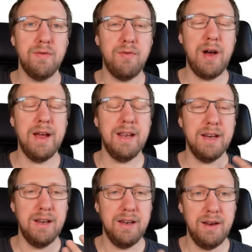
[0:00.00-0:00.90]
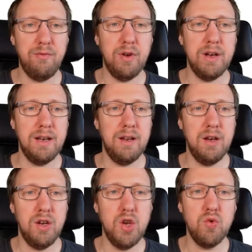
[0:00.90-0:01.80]
finding different and
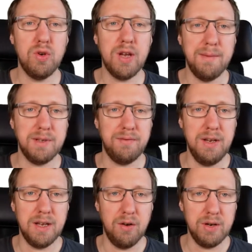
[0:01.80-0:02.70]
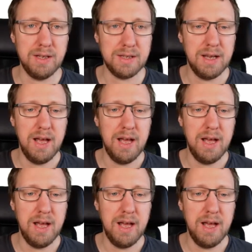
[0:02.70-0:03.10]
new types of decoders.